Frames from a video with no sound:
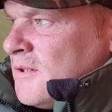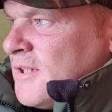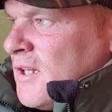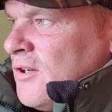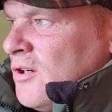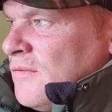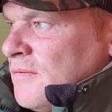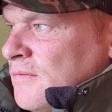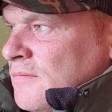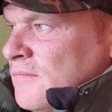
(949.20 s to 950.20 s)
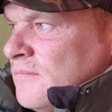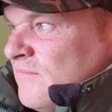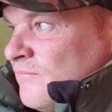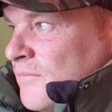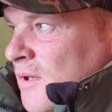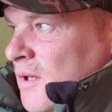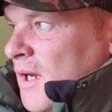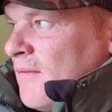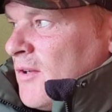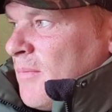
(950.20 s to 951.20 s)
Still enough.
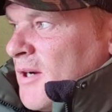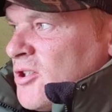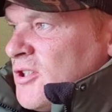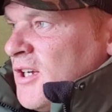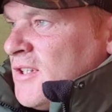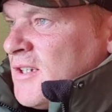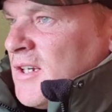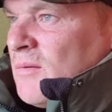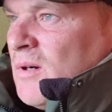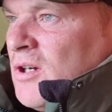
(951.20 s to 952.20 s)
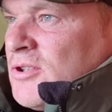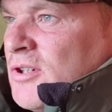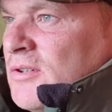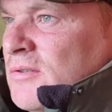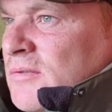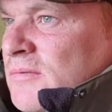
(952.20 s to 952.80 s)
Heavily pressured day ticket water.